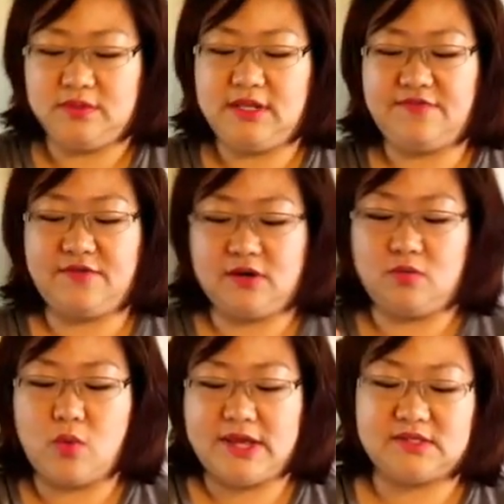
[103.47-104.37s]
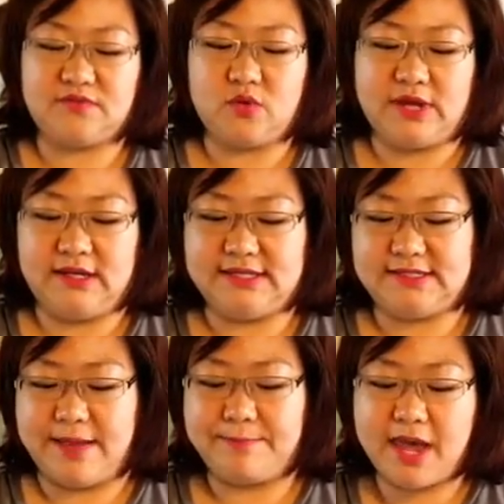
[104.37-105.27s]
different ways of cooking this
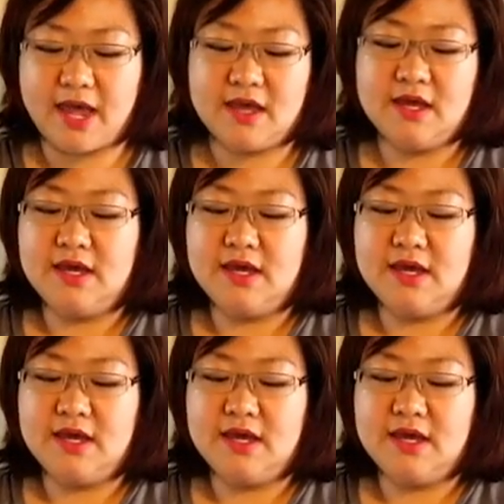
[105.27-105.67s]
tempeh.